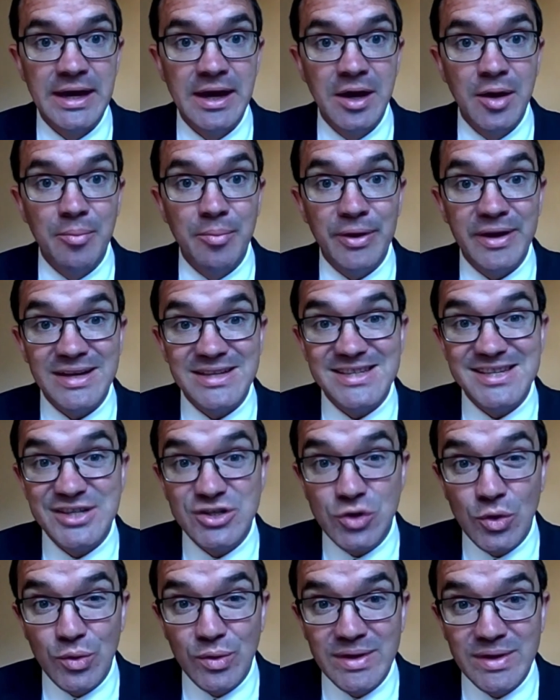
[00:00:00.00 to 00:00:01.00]
But it's
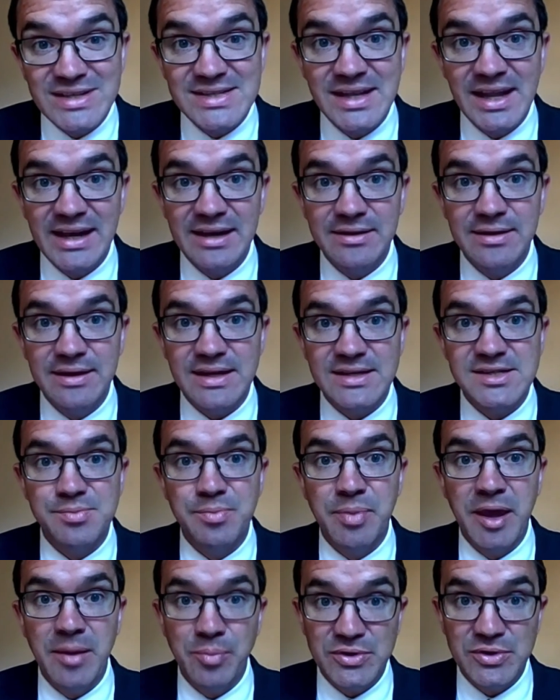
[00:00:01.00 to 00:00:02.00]
stories like this,
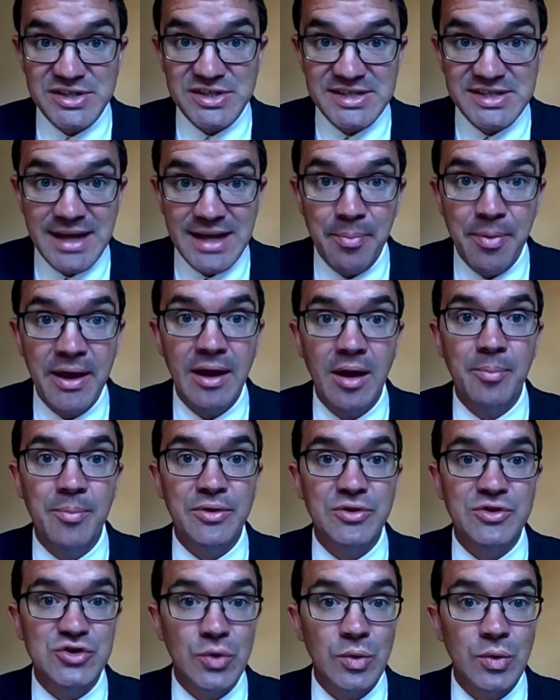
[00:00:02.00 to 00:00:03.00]
people stepping up and
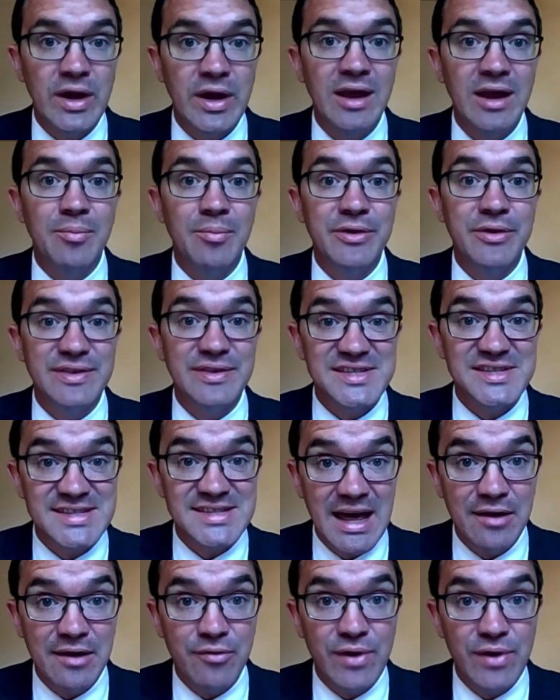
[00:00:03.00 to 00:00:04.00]
talking about the
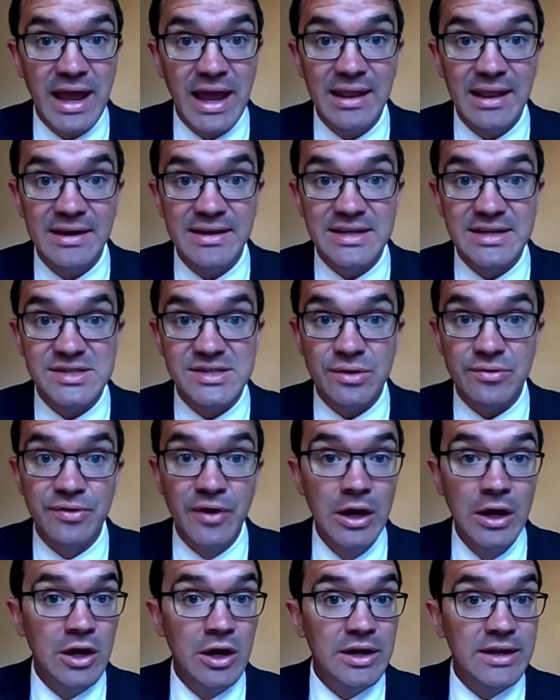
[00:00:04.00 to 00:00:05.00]
sad realities of
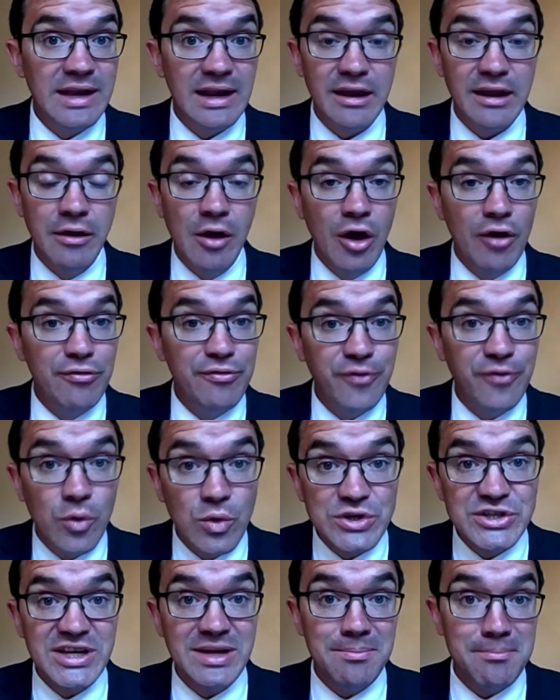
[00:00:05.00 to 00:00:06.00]
nearly
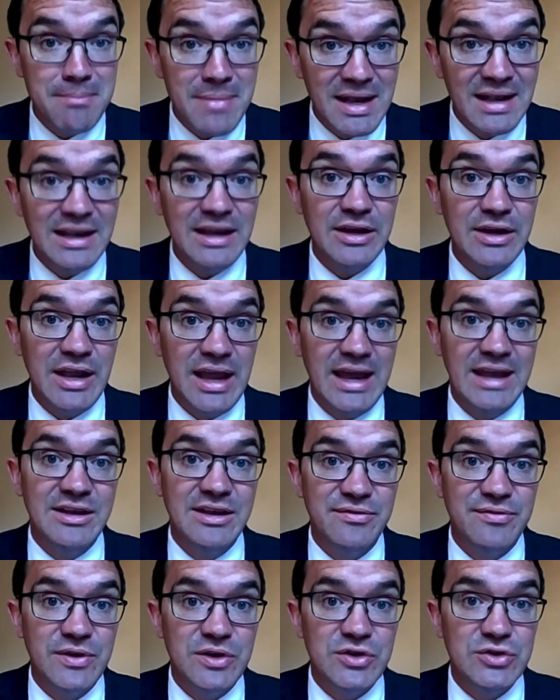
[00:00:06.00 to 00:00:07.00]
40 million
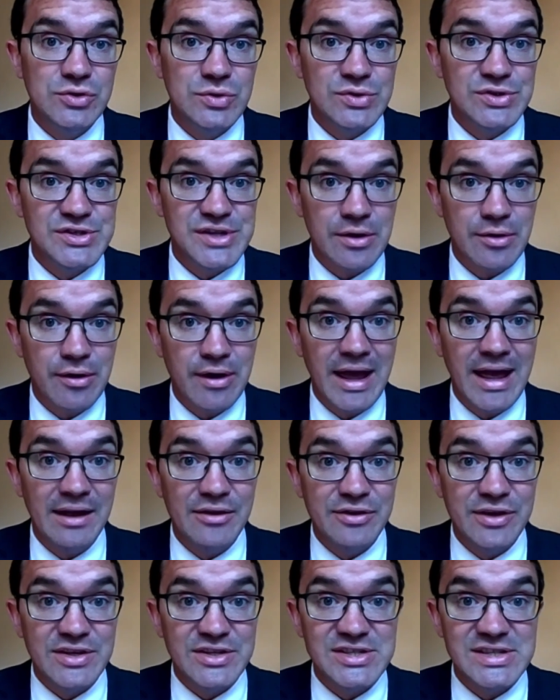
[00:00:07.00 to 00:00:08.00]
individuals that are held
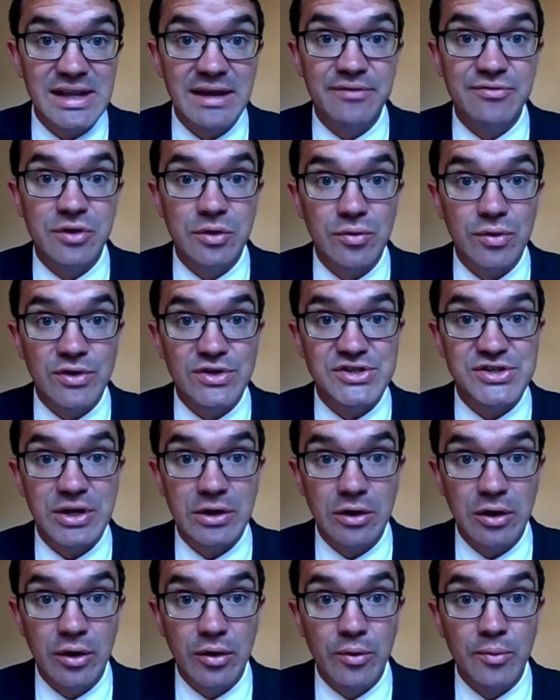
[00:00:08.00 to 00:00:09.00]
enslaved across the
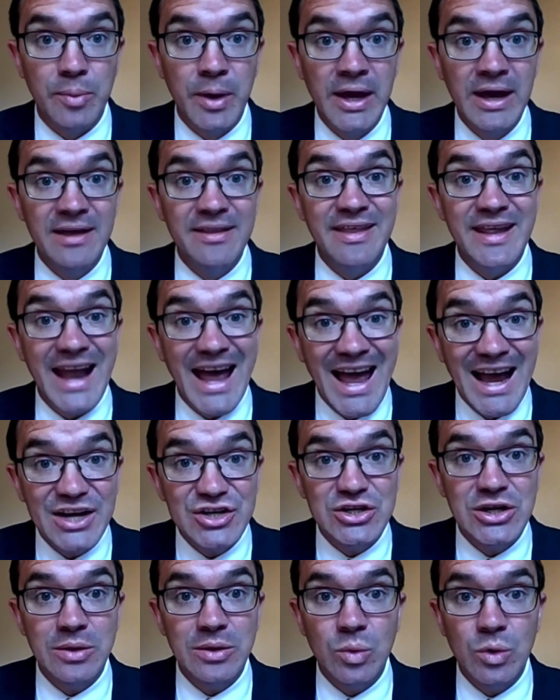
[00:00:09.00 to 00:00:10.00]
globe, that actually
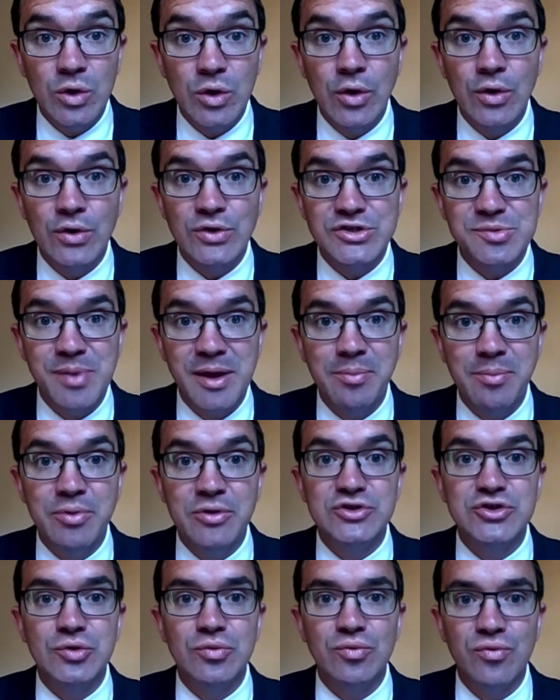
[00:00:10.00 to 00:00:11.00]
will cause people to
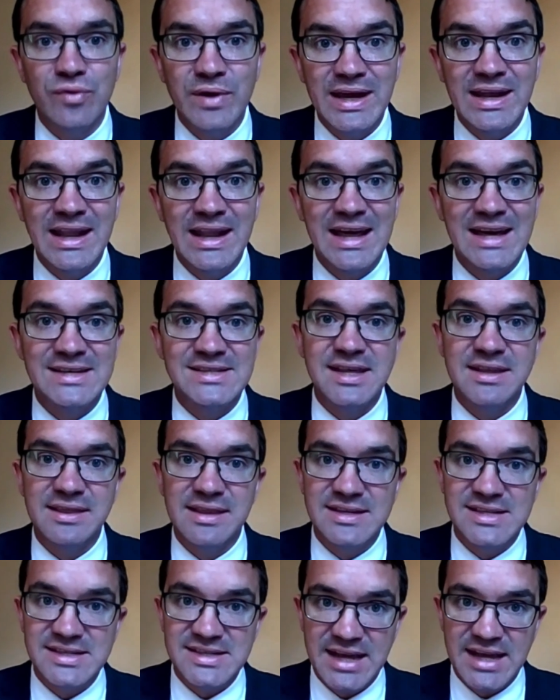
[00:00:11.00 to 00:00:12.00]
realize that this
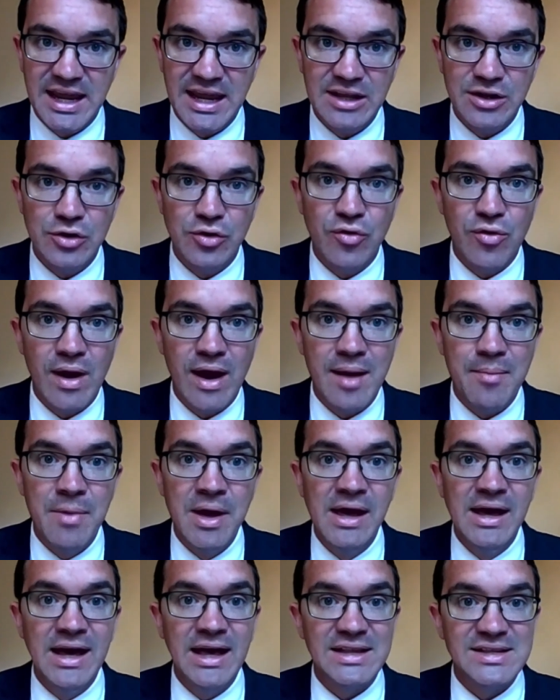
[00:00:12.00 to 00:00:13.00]
is a hidden crime
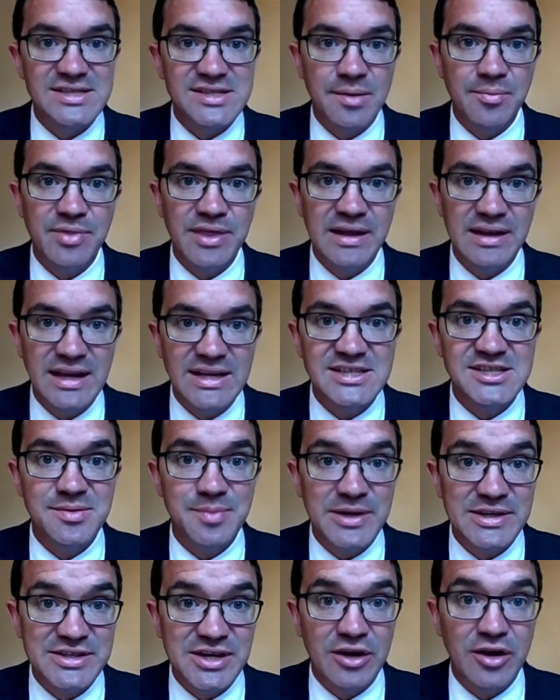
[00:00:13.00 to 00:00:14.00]
and something needs to be
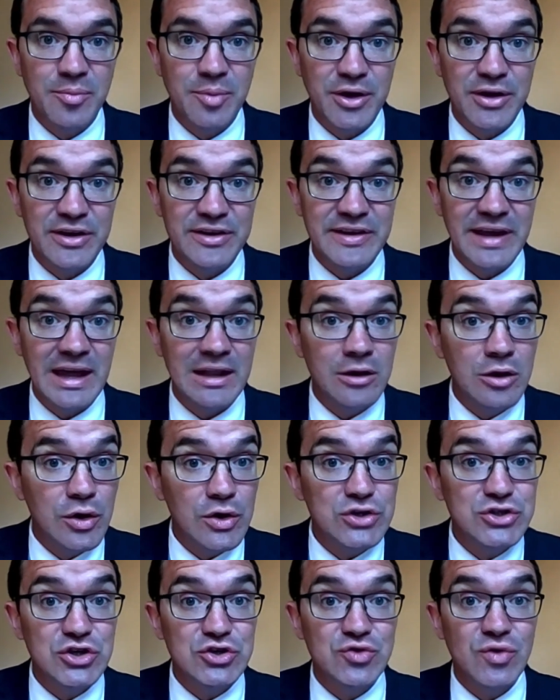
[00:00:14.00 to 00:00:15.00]
done about it, and look to
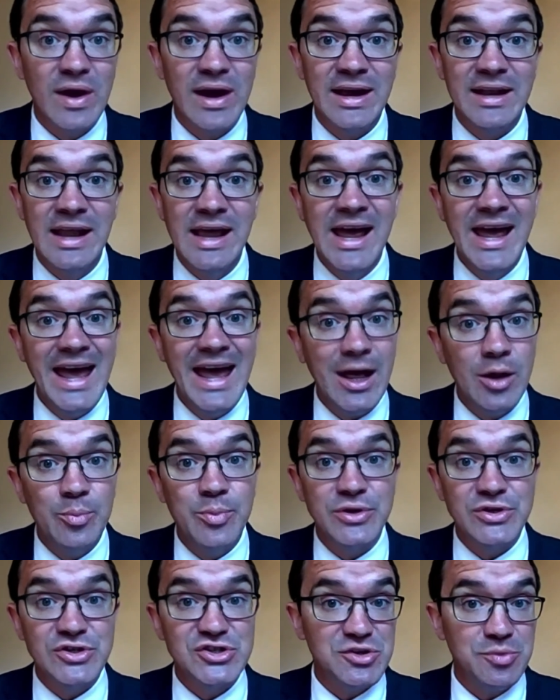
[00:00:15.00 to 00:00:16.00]
try and help and
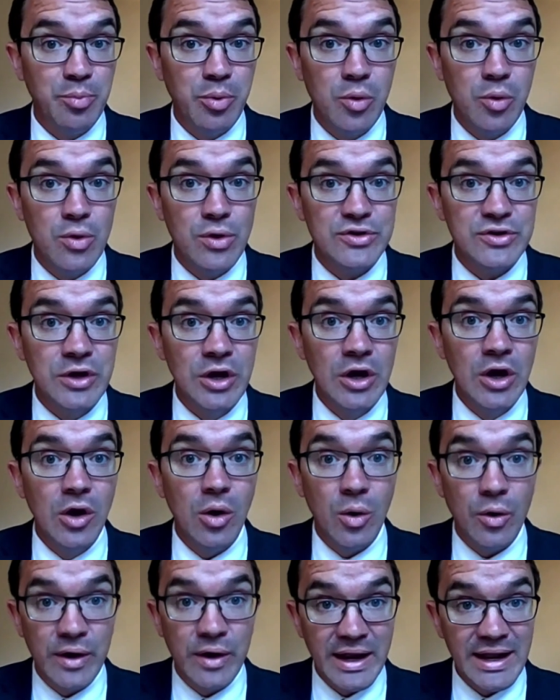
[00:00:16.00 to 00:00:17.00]
support
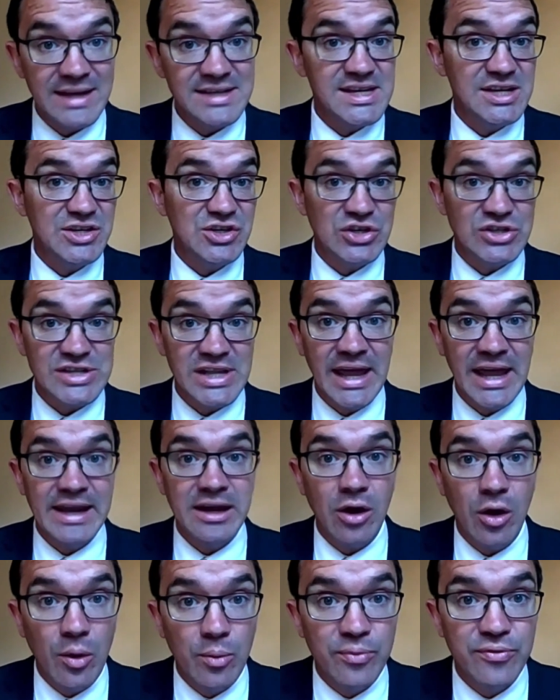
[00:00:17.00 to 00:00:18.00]
organizations like
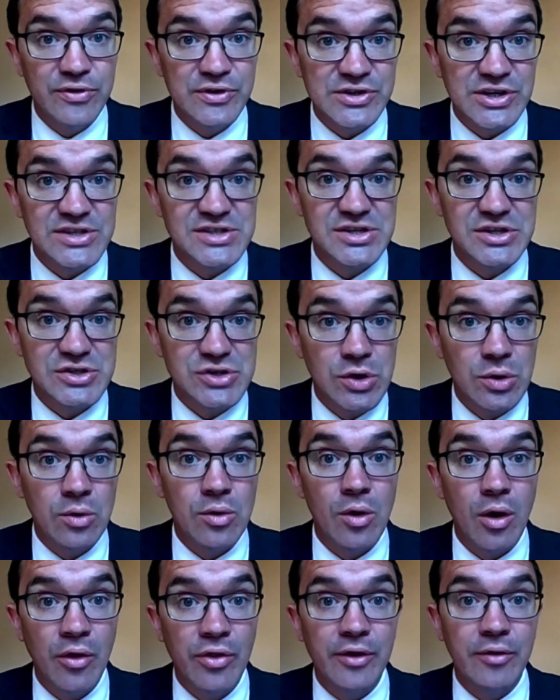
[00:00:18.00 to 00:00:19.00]
Hope for Justice who are on
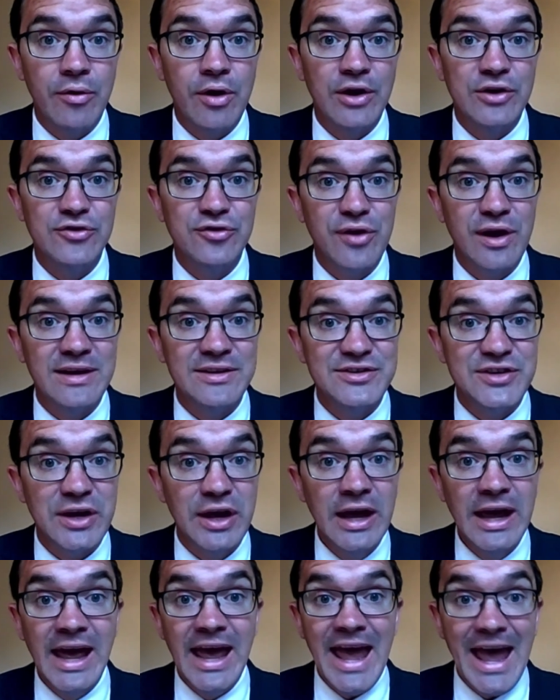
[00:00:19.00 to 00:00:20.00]
the ground trying to
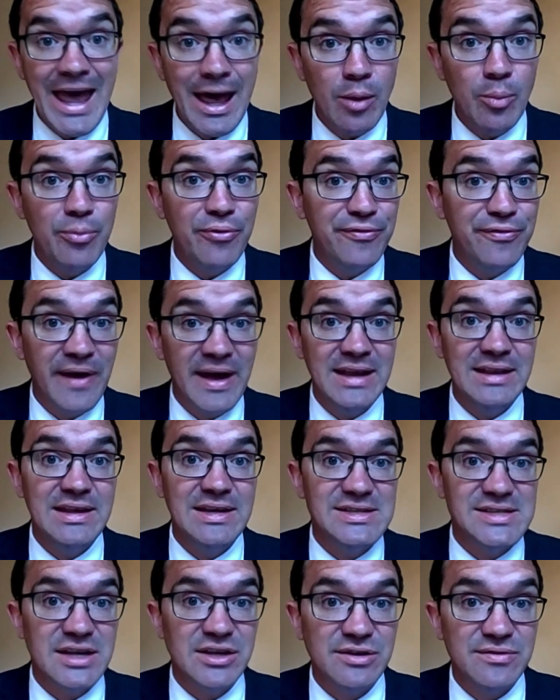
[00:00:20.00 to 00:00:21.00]
help find these
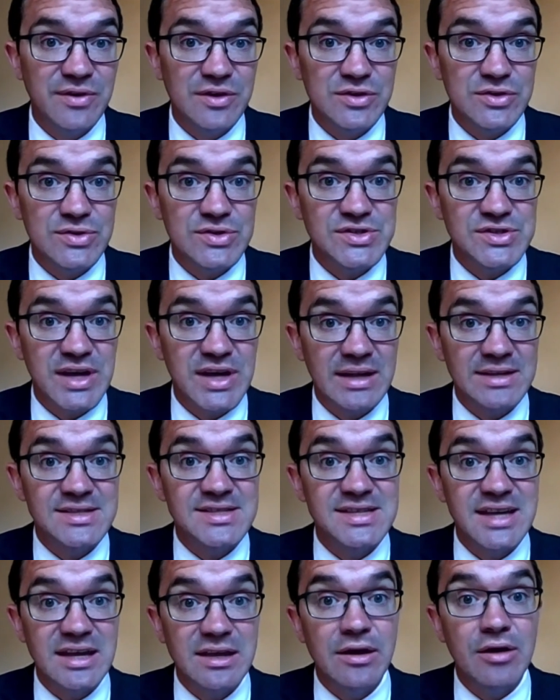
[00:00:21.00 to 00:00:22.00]
individuals and see
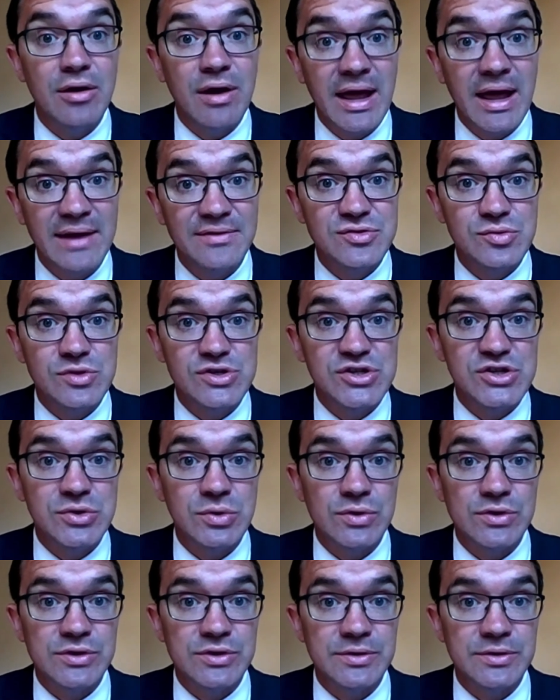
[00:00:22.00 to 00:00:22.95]
their lives restored.